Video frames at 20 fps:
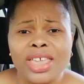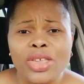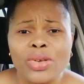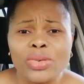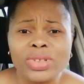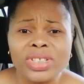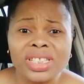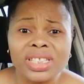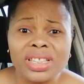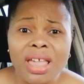
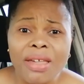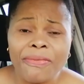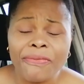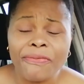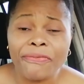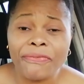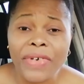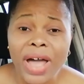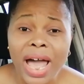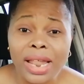your
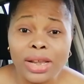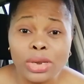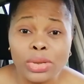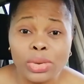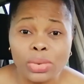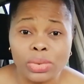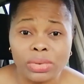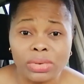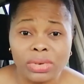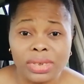
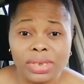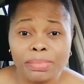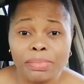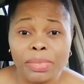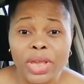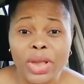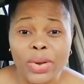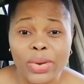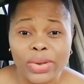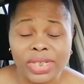self-value,
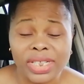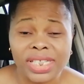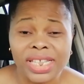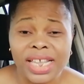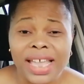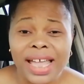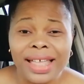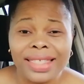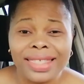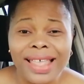because
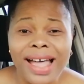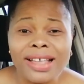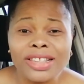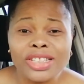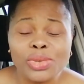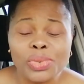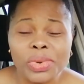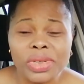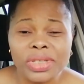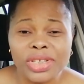
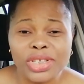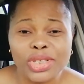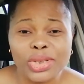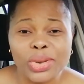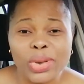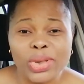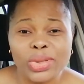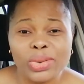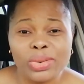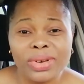that's what is
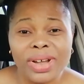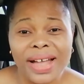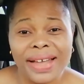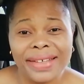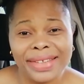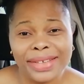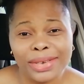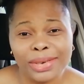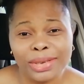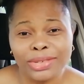going to
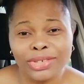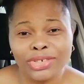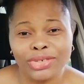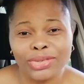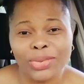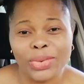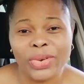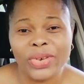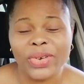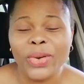carry you
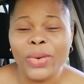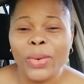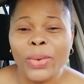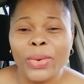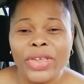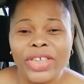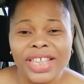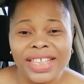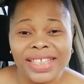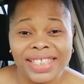through
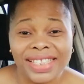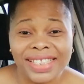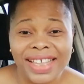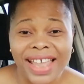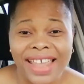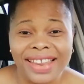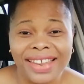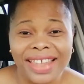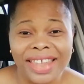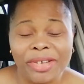
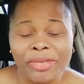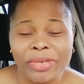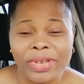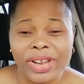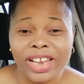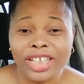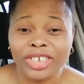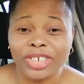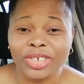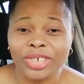inside a
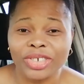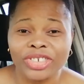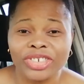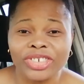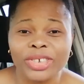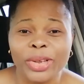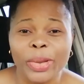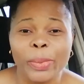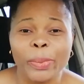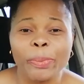
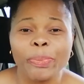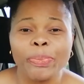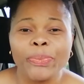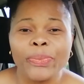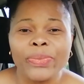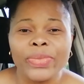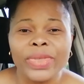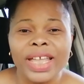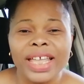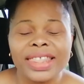relationship.
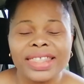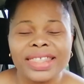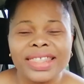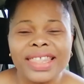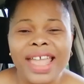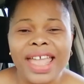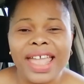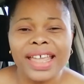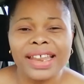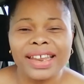
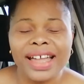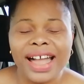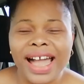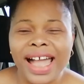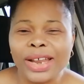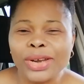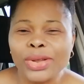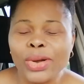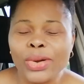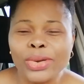Then
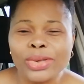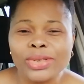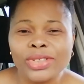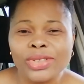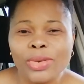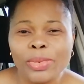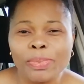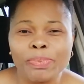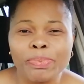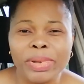I don't
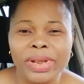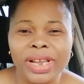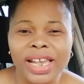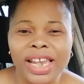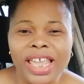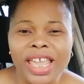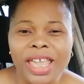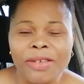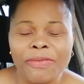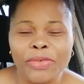also
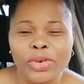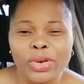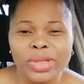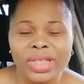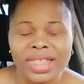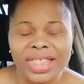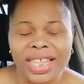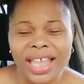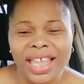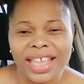believe or
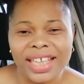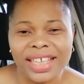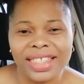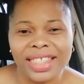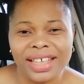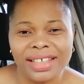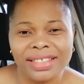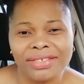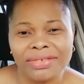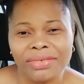think
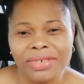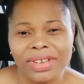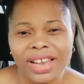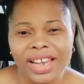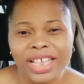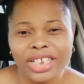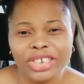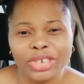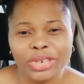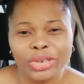that
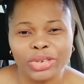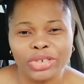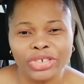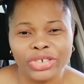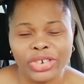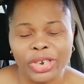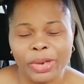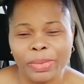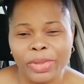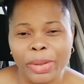
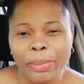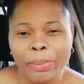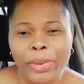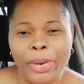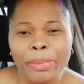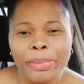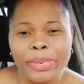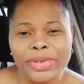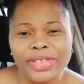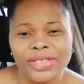relationship, the
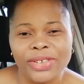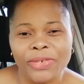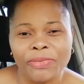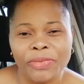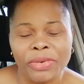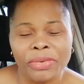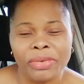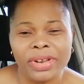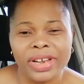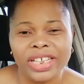purpose of
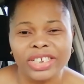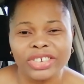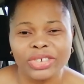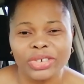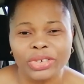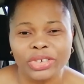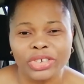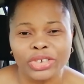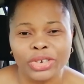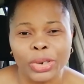a
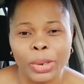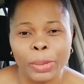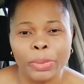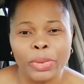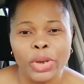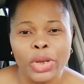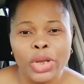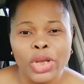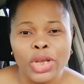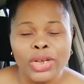relationship,
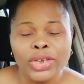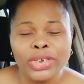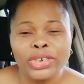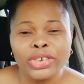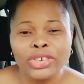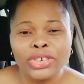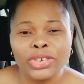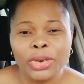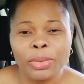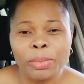
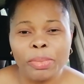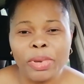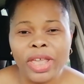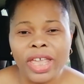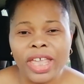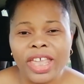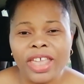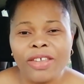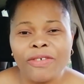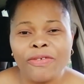should
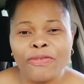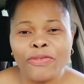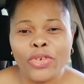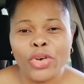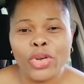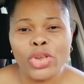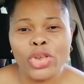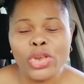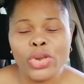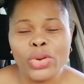be
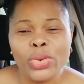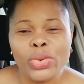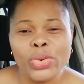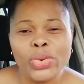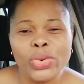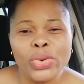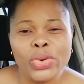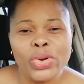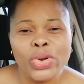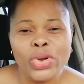for
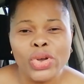you